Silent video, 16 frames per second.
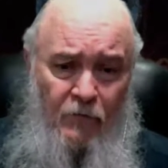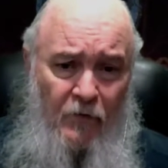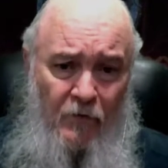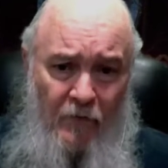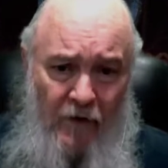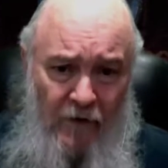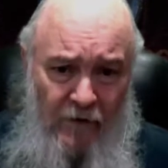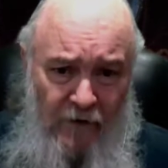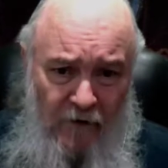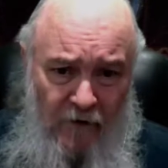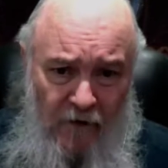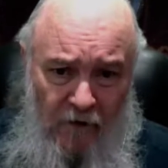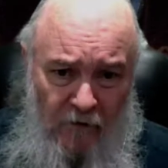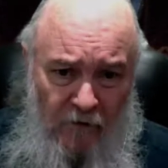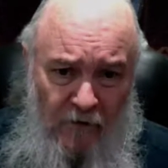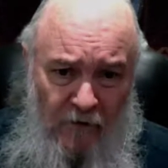around and
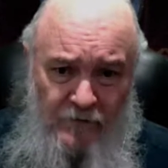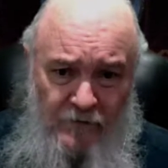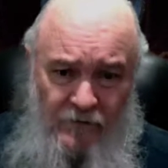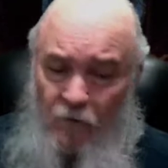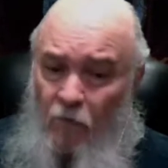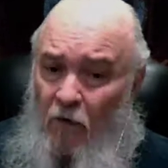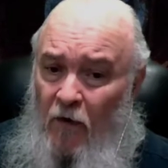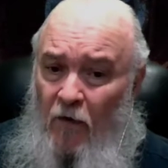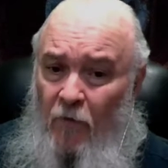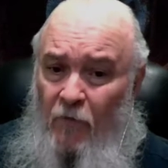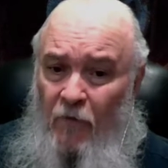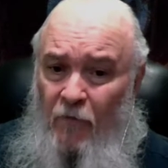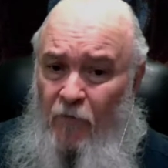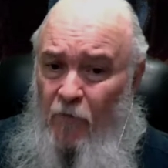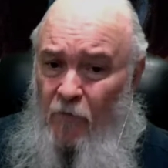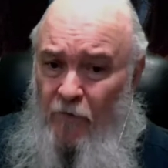get crazy. Well,
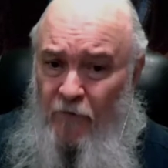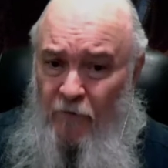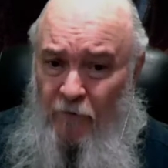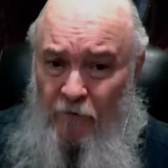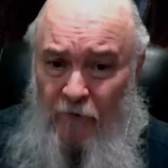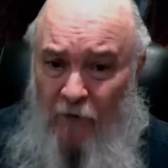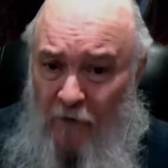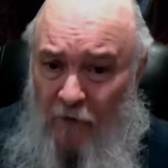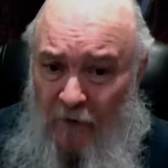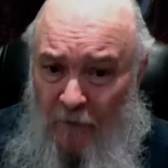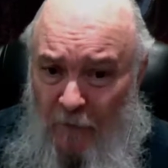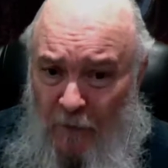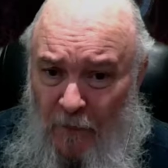before you know it,